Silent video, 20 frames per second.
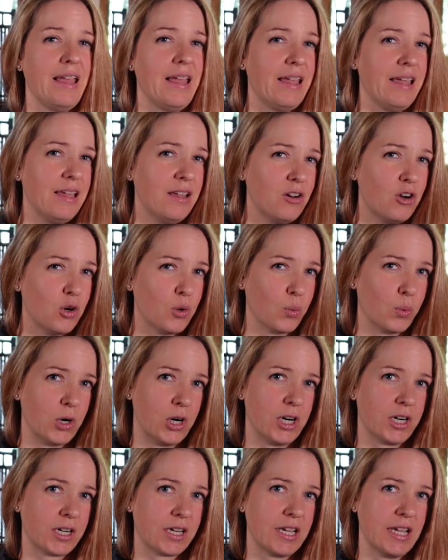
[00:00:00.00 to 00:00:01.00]
Inner
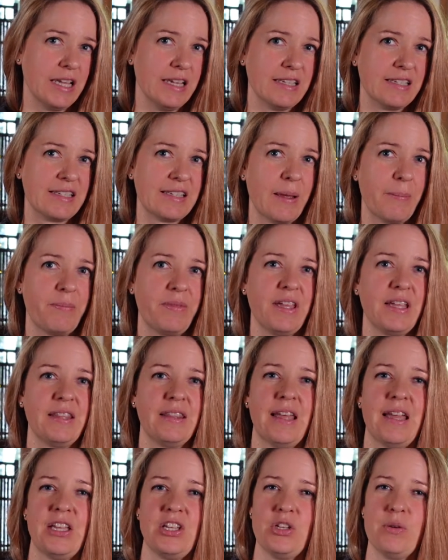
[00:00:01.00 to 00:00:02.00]
work is something
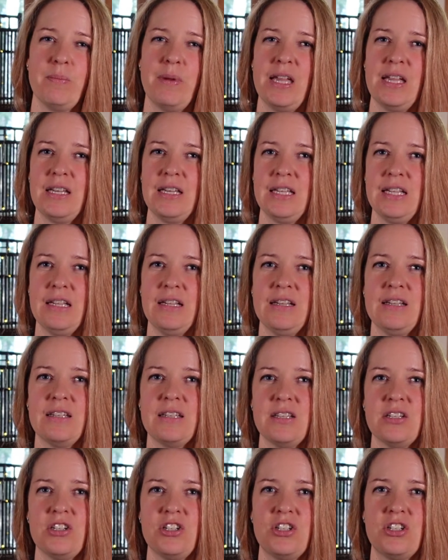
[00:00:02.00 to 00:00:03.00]
that you may
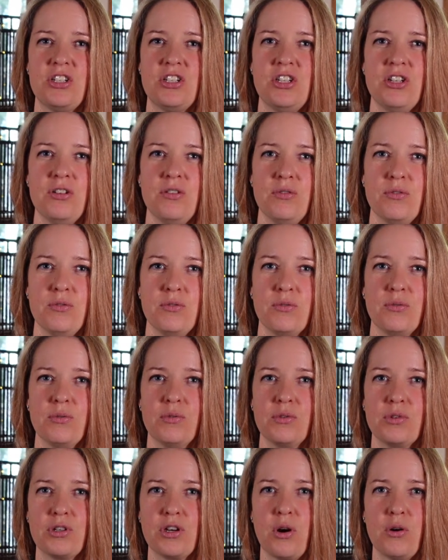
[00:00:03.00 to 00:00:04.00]
need
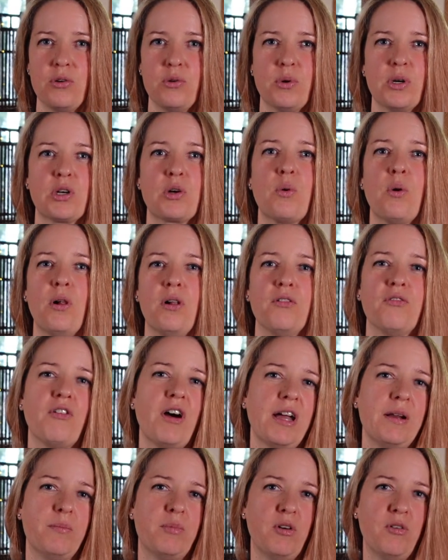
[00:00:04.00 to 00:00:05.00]
to go to a
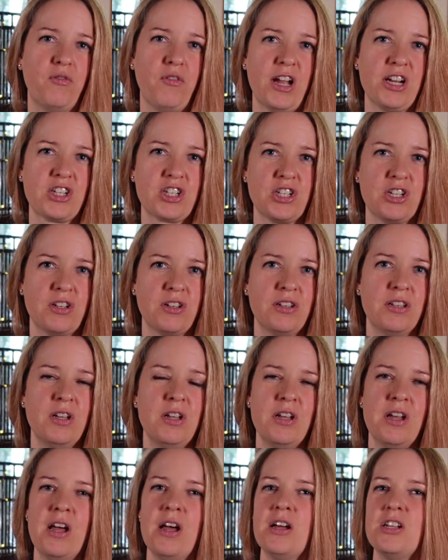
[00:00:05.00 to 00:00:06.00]
qualified professional.
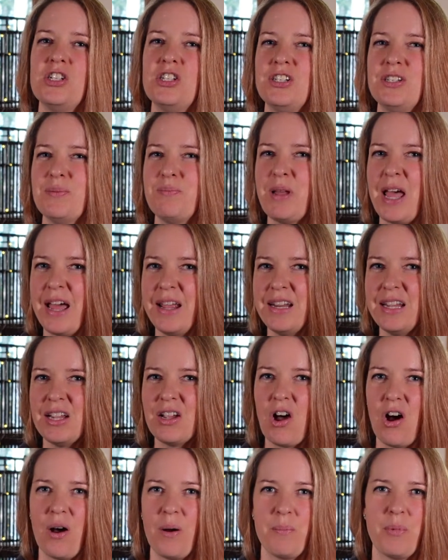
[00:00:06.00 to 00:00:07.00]

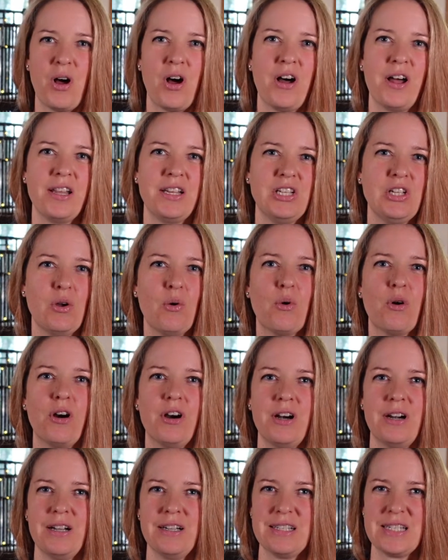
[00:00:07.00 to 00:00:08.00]
Depending upon
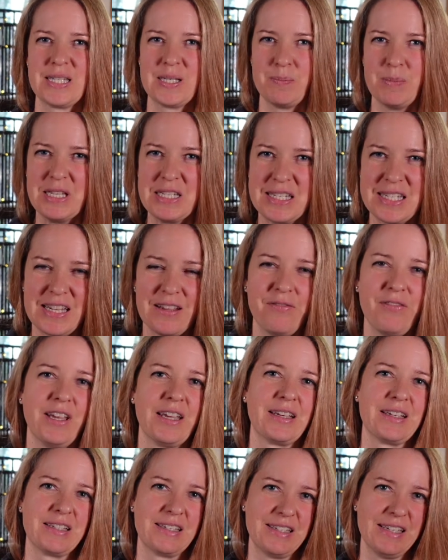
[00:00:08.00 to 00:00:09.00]
your
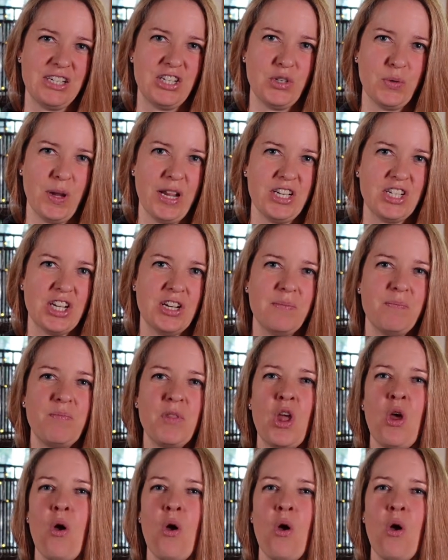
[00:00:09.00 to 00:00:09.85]
specific situation,